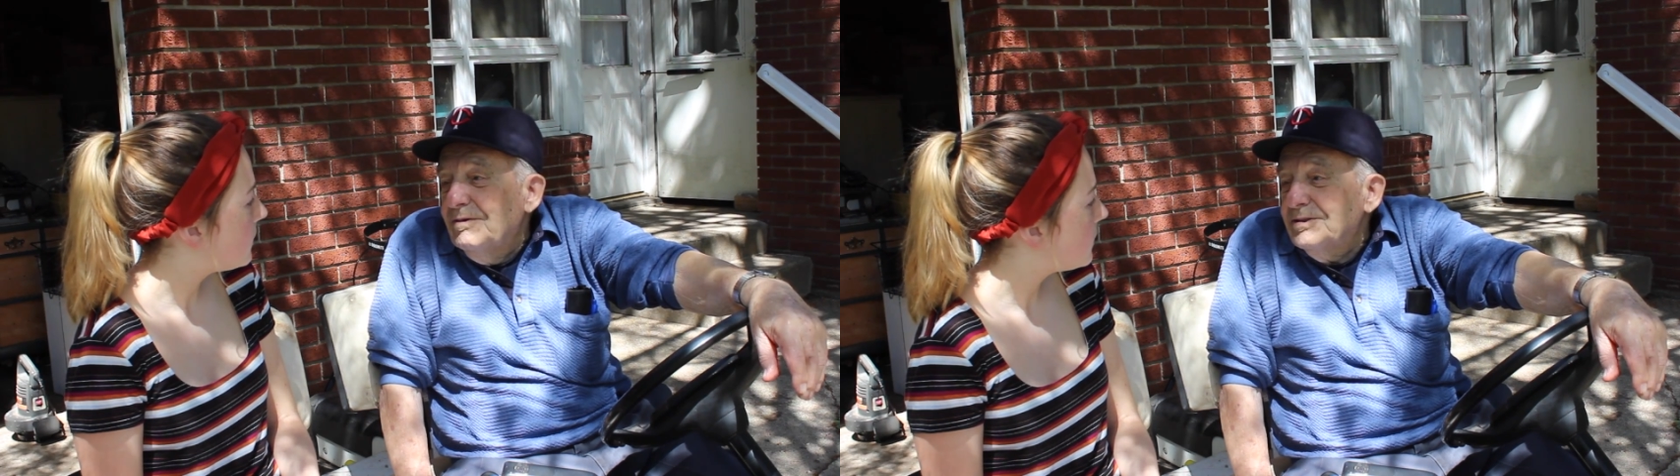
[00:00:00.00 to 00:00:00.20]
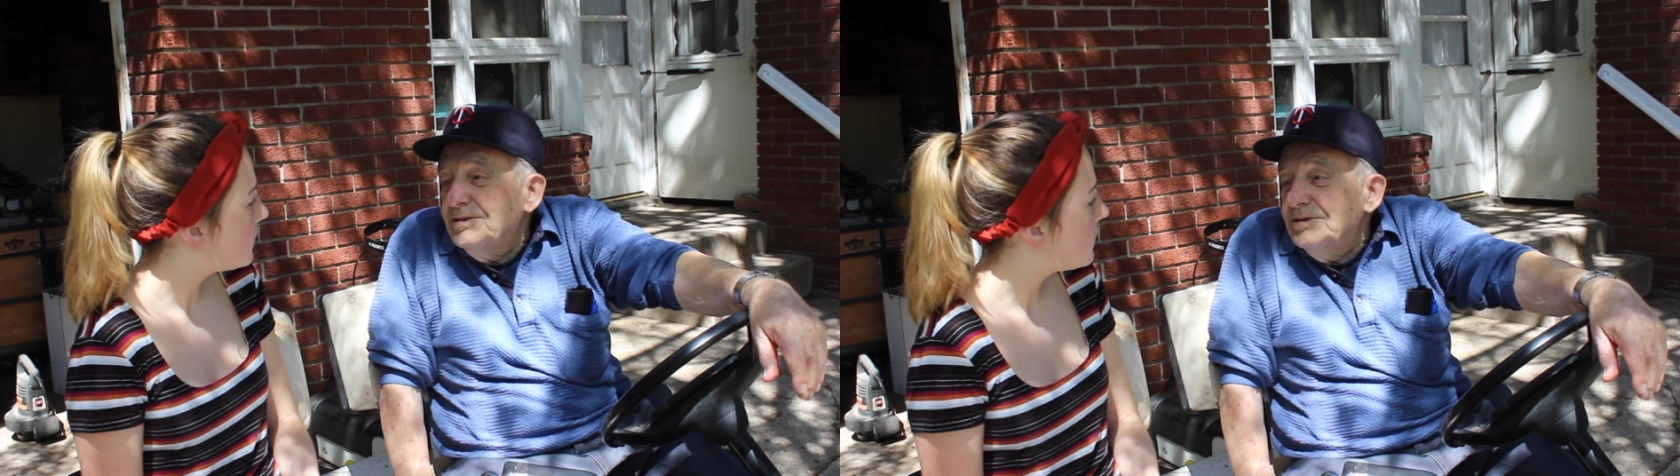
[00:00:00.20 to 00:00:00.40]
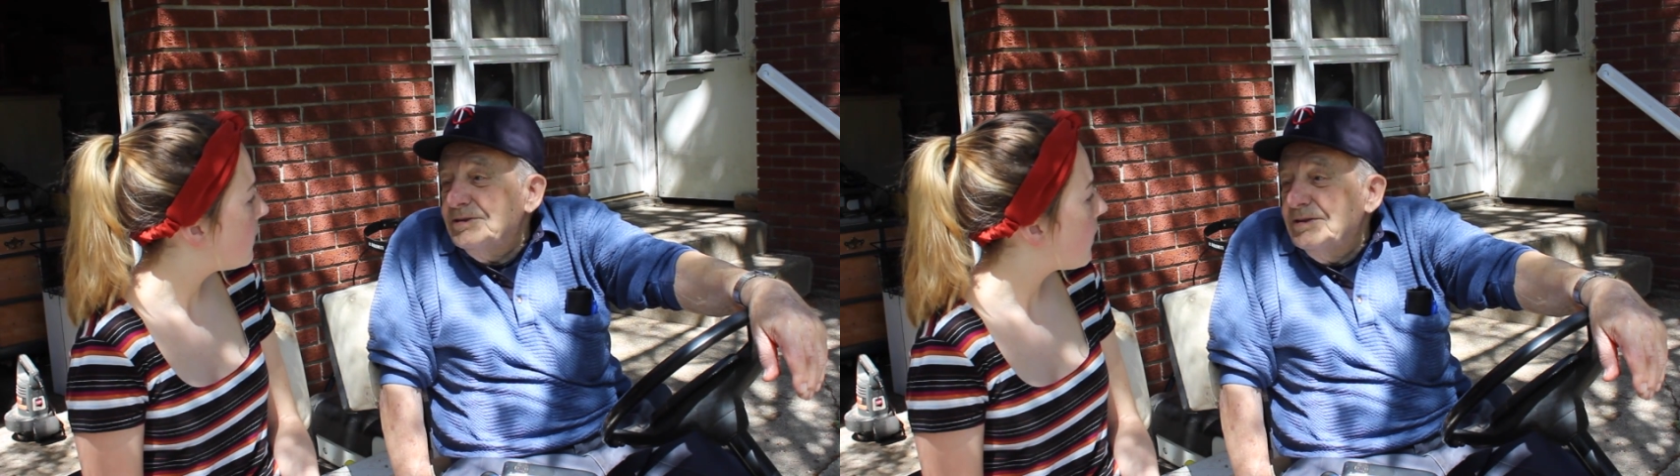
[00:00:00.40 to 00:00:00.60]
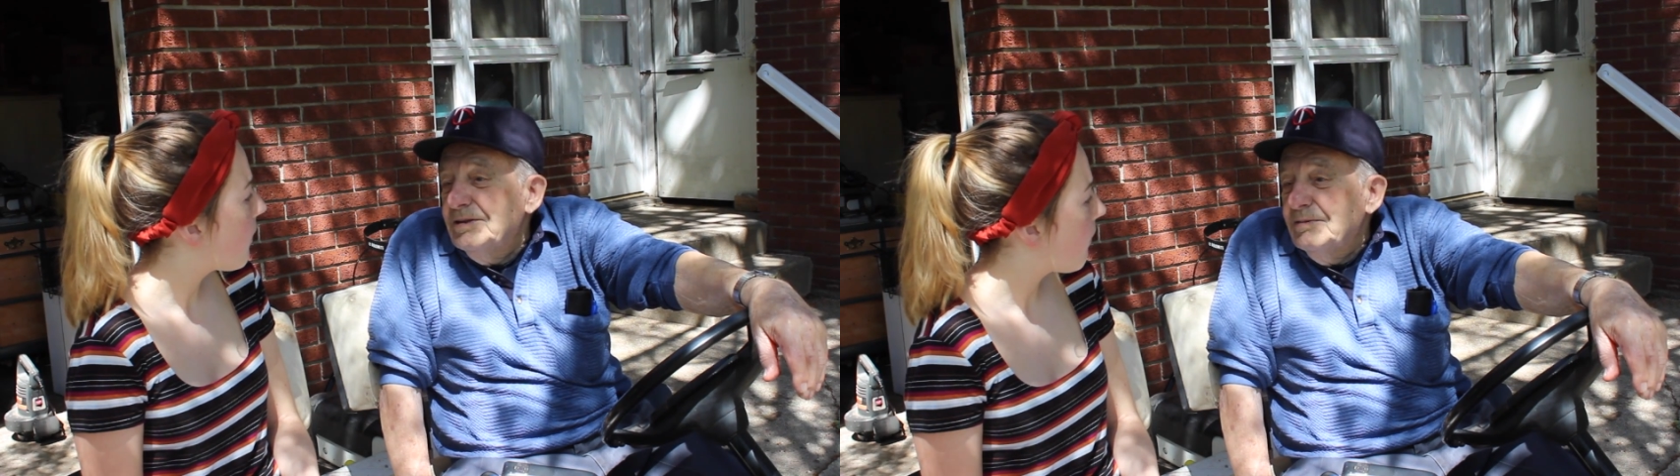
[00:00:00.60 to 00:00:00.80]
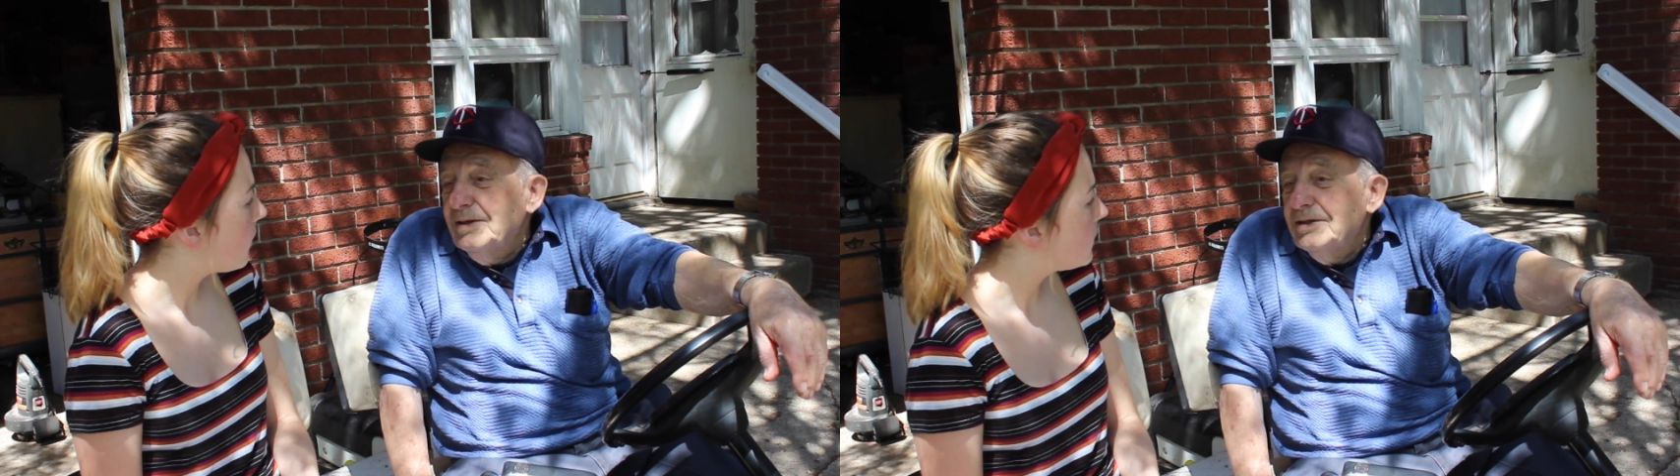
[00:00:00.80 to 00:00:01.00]
forces.
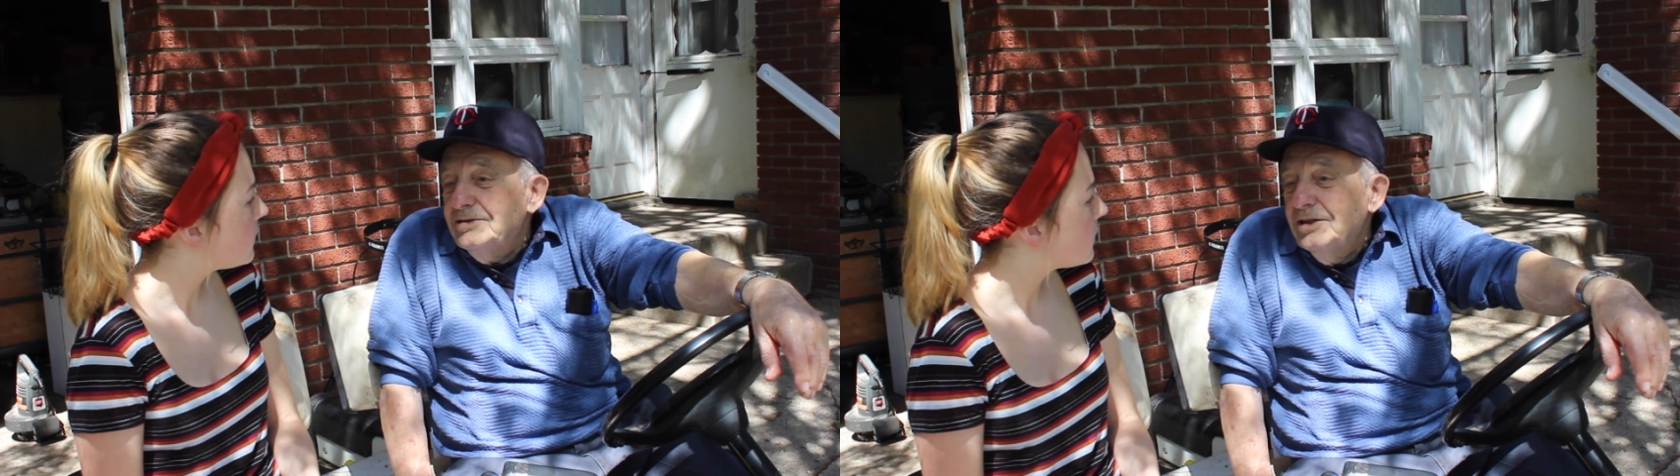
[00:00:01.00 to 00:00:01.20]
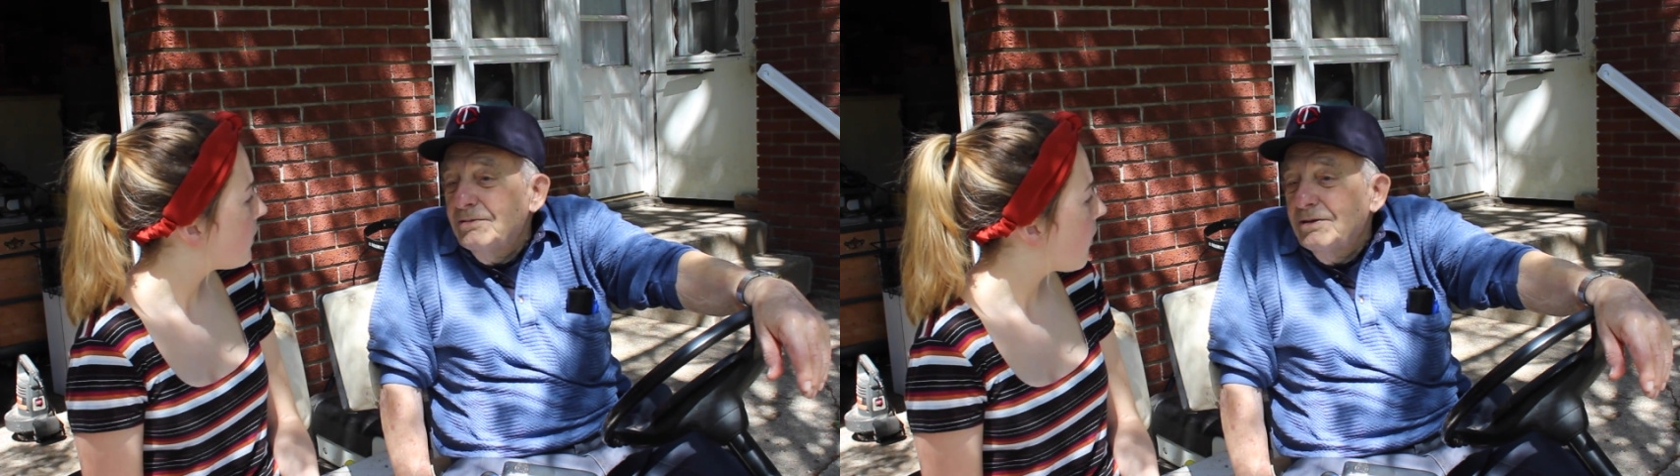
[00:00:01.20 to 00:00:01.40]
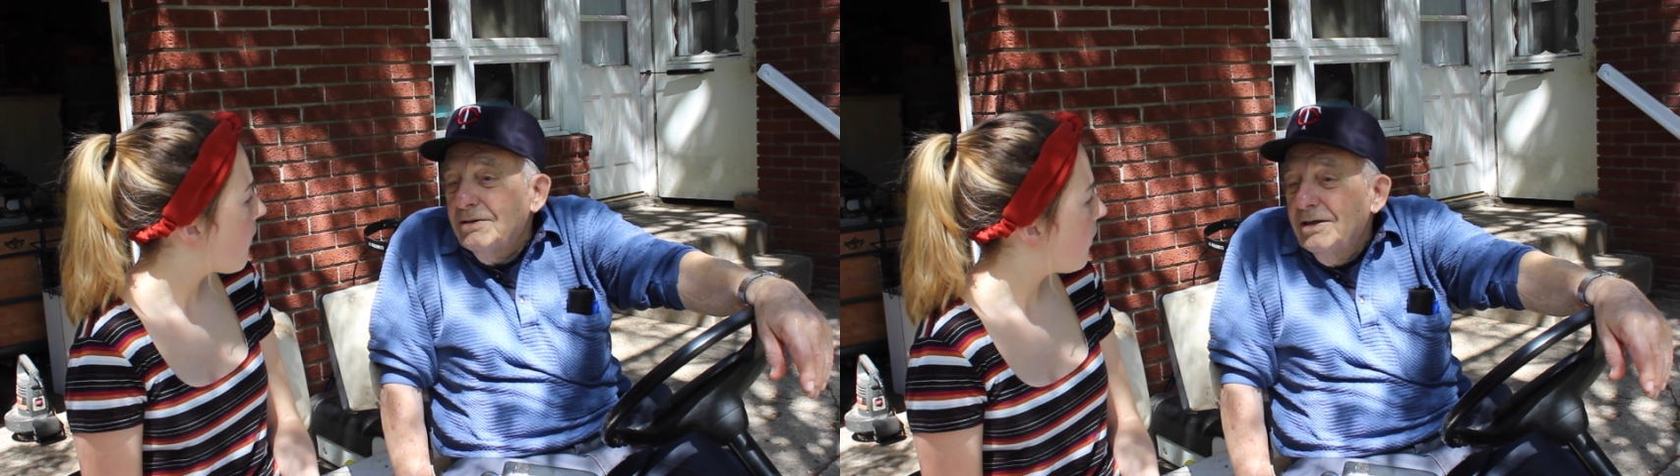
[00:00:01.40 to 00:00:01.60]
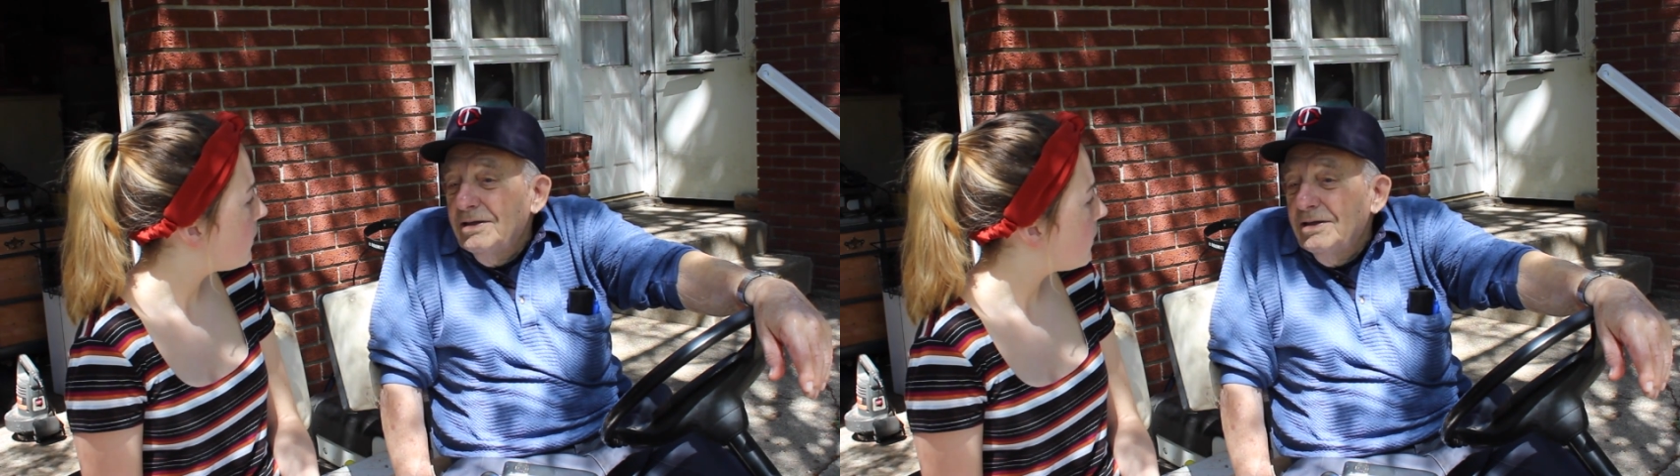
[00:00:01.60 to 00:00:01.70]
We had General